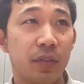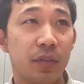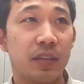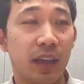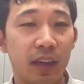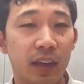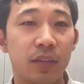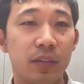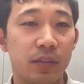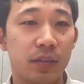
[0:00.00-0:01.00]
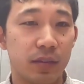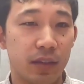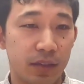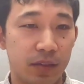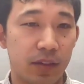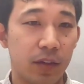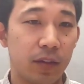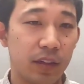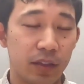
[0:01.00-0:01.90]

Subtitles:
the gains necessarily,